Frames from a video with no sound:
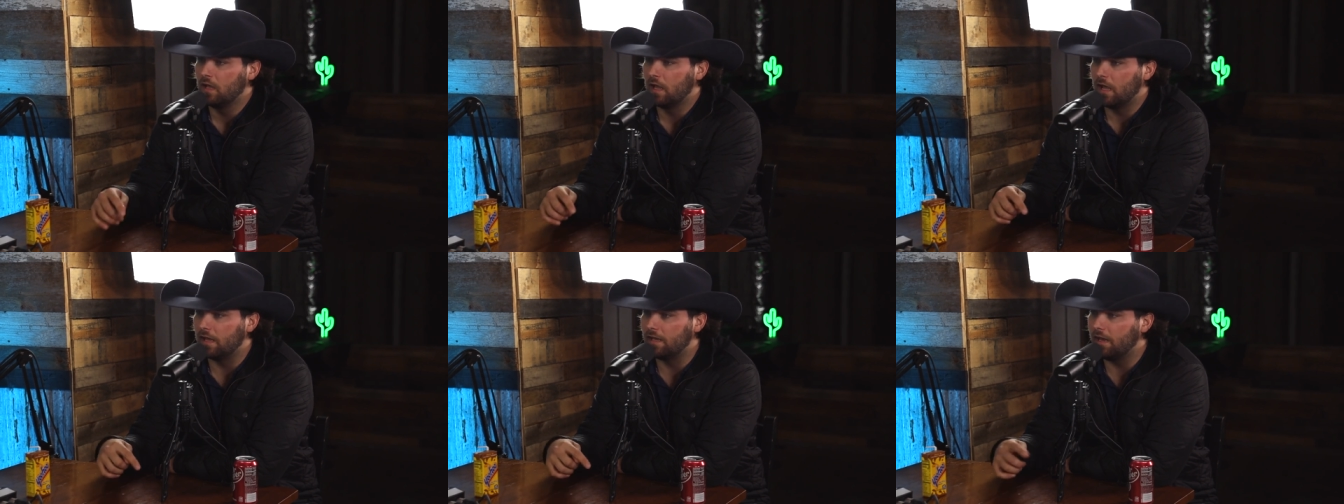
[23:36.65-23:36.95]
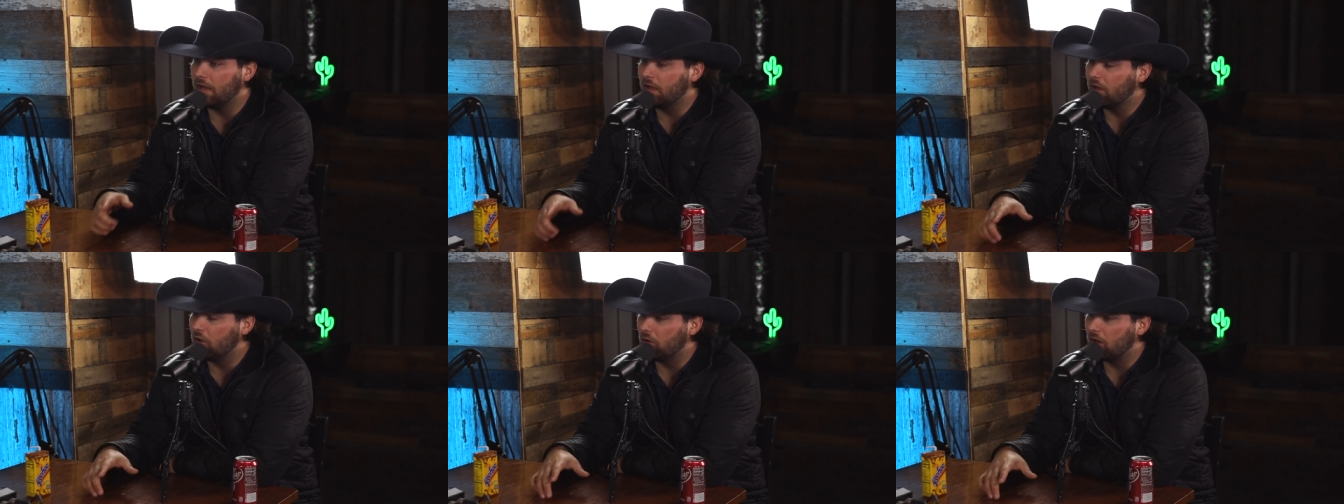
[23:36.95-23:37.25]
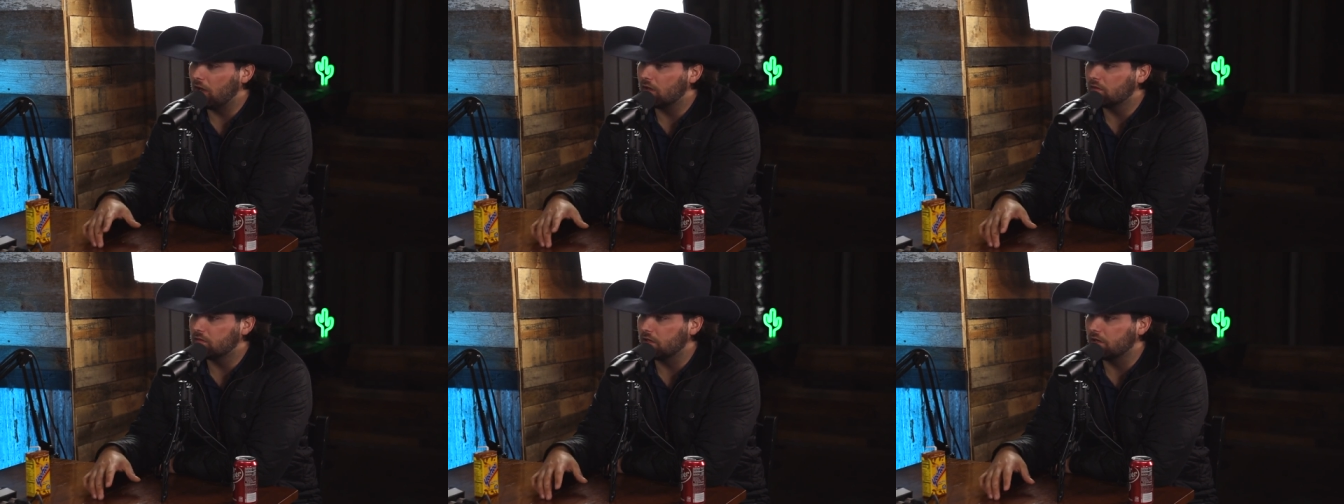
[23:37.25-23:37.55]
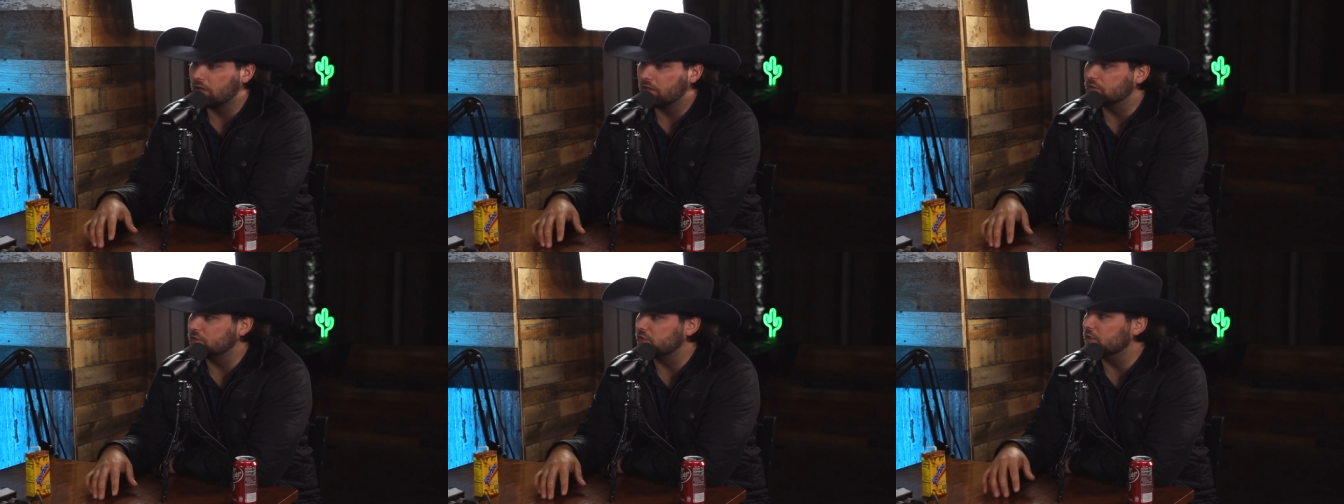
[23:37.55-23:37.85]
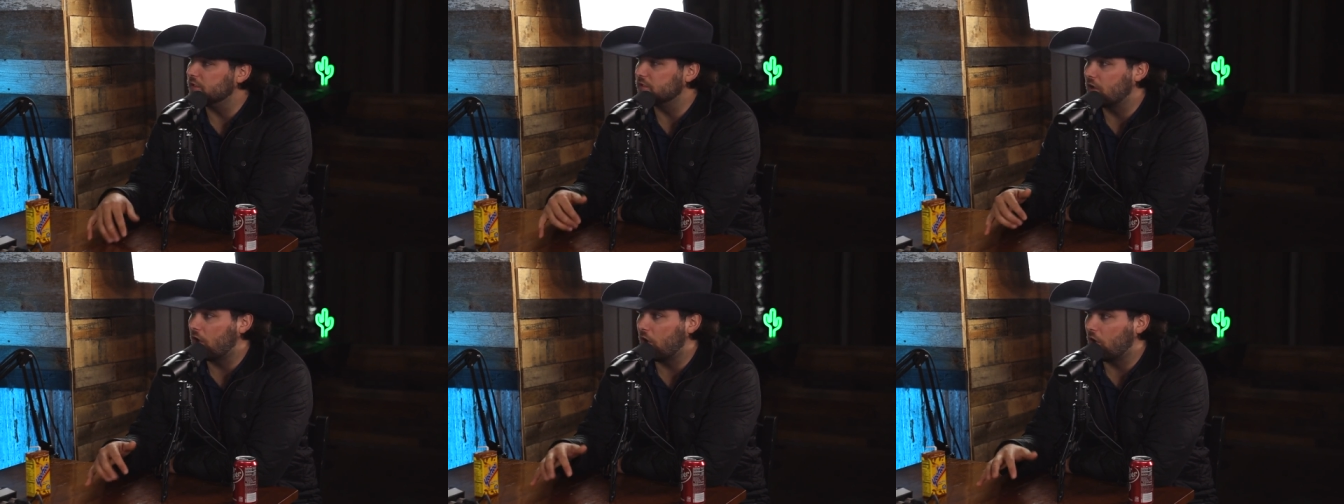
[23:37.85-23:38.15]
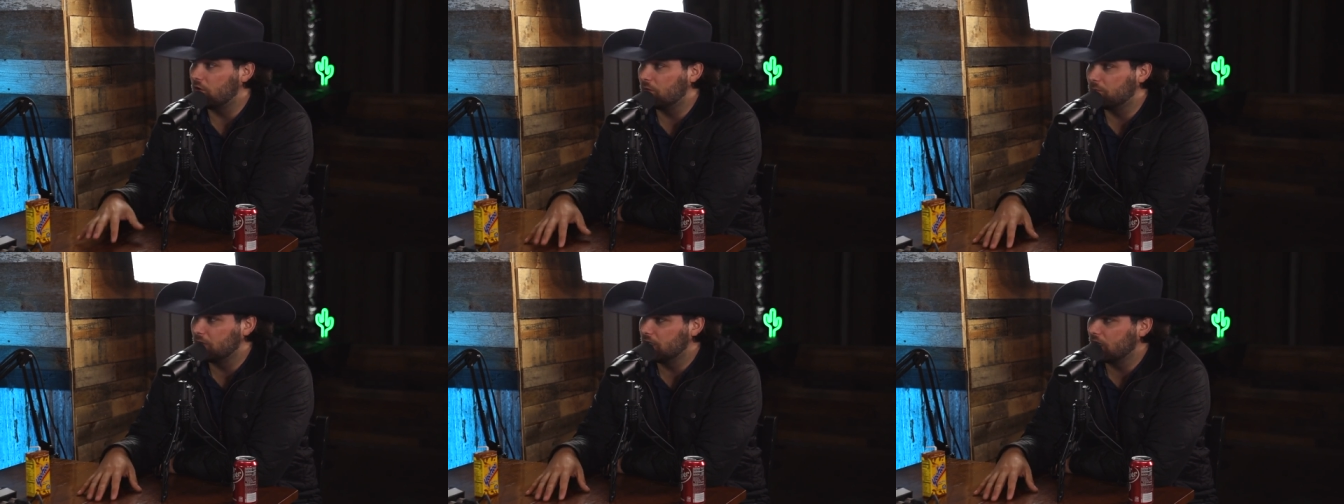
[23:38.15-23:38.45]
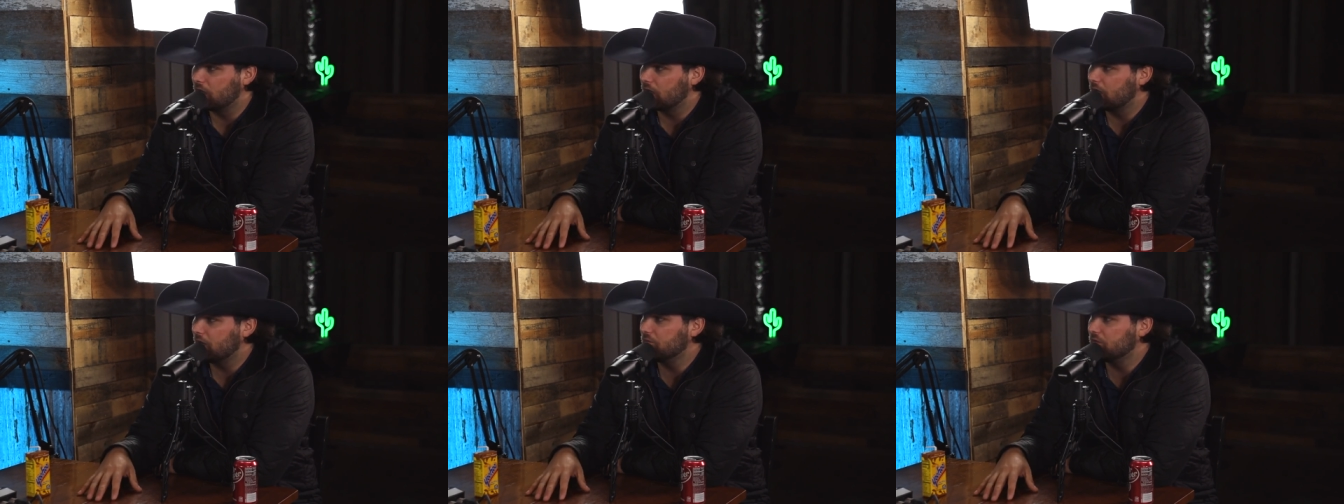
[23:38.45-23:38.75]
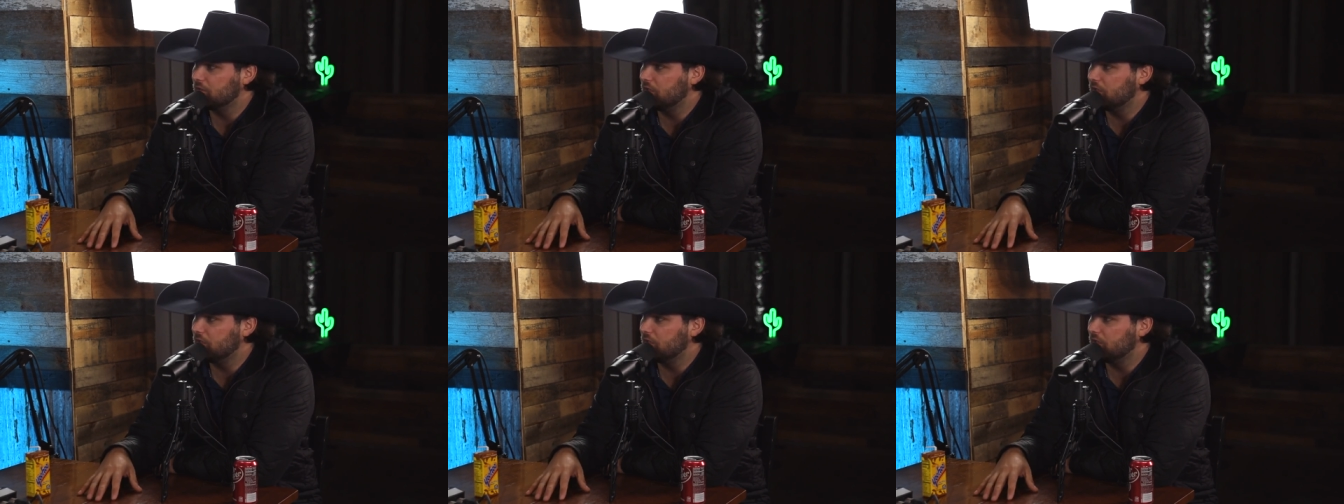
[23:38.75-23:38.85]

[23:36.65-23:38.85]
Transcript: and they go out there, and she's calling me like every